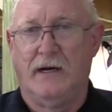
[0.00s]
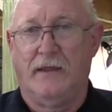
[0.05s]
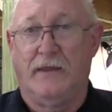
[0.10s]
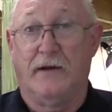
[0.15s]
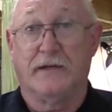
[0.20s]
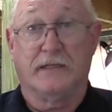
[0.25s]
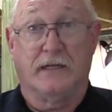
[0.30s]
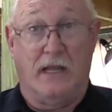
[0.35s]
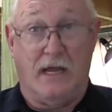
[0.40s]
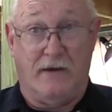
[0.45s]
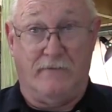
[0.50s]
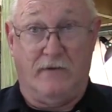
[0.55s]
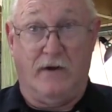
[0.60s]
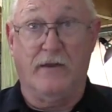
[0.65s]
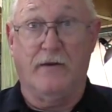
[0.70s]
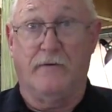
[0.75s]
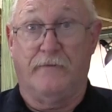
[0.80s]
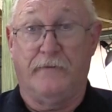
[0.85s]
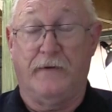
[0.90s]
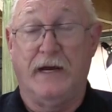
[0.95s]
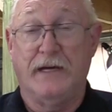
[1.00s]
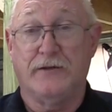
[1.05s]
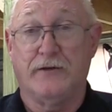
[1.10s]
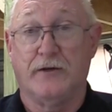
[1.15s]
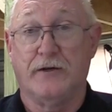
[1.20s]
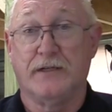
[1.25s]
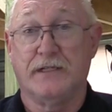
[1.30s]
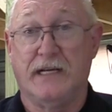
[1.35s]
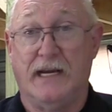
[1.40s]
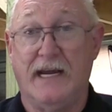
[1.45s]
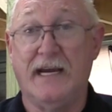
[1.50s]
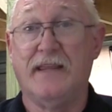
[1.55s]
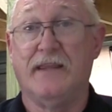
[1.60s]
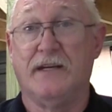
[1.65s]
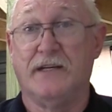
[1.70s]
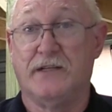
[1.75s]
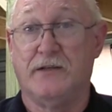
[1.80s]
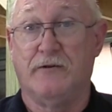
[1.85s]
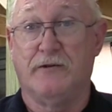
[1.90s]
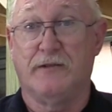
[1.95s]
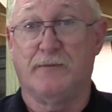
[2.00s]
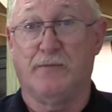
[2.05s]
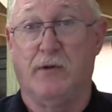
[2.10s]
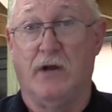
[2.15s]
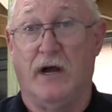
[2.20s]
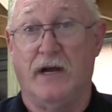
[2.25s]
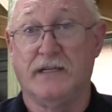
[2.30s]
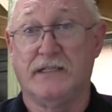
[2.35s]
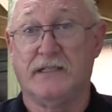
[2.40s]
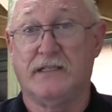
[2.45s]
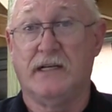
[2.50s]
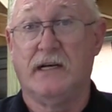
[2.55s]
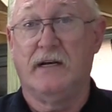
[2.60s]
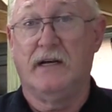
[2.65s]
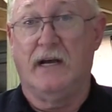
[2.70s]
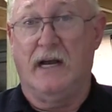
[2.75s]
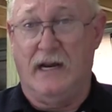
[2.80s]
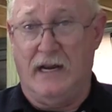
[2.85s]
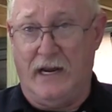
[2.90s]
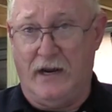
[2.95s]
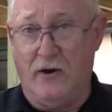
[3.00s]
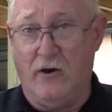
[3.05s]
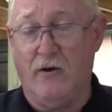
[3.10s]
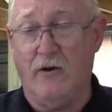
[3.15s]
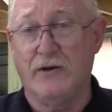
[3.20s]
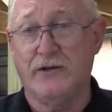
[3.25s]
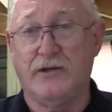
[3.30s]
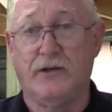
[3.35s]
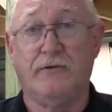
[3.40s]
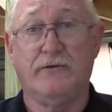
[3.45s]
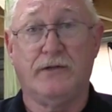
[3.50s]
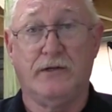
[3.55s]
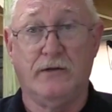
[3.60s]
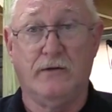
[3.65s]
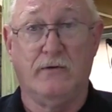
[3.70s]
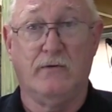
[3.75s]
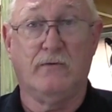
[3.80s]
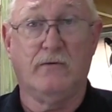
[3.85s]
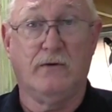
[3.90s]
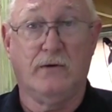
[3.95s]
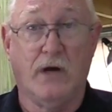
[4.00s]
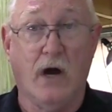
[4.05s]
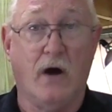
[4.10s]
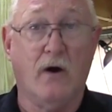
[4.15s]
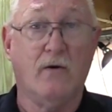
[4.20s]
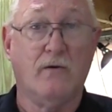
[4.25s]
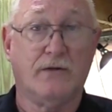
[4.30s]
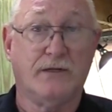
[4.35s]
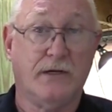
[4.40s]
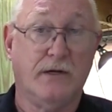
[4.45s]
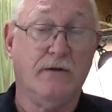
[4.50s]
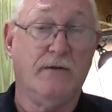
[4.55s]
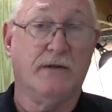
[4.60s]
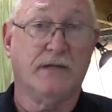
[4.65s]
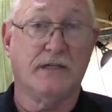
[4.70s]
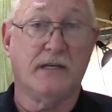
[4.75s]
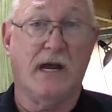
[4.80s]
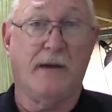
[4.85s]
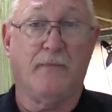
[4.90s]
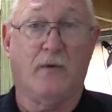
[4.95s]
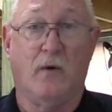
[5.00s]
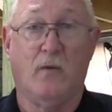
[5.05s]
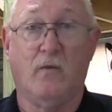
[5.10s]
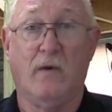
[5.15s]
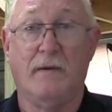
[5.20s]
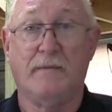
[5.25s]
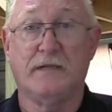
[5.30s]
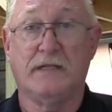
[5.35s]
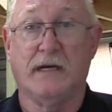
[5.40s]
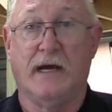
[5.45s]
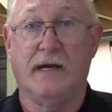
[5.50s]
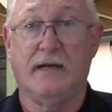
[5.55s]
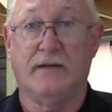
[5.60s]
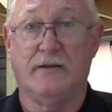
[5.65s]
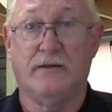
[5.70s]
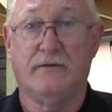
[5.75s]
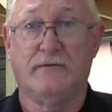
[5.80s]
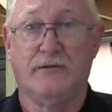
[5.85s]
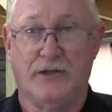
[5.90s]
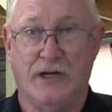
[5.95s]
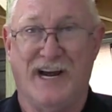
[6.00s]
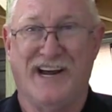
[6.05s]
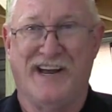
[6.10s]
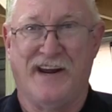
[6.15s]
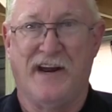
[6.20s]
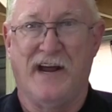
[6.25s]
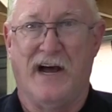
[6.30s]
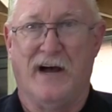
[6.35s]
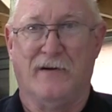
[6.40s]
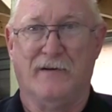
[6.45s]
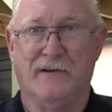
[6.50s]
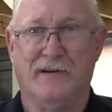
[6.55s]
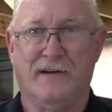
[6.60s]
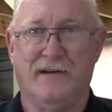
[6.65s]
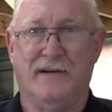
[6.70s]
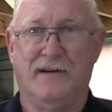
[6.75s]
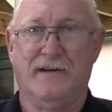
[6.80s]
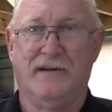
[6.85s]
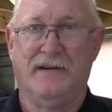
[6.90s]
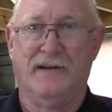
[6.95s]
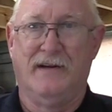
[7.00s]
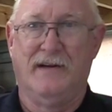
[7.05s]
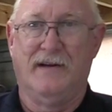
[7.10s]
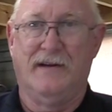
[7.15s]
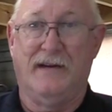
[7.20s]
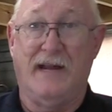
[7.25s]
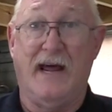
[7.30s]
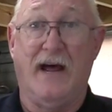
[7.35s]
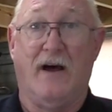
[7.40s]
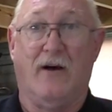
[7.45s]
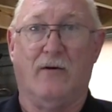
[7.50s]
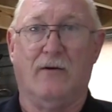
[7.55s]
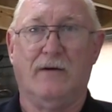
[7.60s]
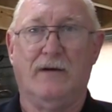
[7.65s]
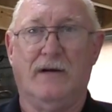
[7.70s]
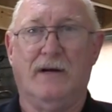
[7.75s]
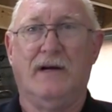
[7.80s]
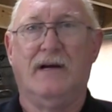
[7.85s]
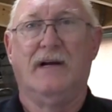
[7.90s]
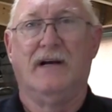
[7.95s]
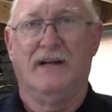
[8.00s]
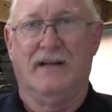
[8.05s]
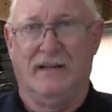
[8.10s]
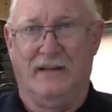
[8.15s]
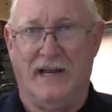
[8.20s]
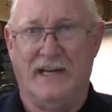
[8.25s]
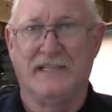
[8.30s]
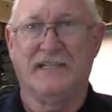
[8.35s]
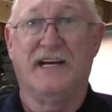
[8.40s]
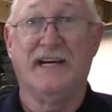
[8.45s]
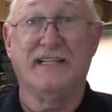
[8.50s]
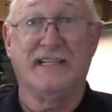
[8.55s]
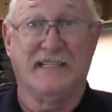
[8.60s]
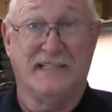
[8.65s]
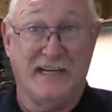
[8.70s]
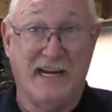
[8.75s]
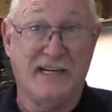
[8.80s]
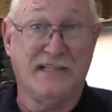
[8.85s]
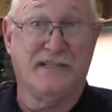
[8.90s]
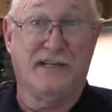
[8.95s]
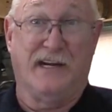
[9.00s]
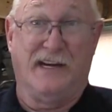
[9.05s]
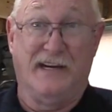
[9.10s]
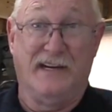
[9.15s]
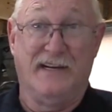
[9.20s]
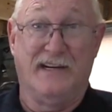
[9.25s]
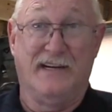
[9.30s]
There's a lot of other features in the Zeus Plus. I encourage you to go to the Snap-on website and check it out. Now, let's get to testing.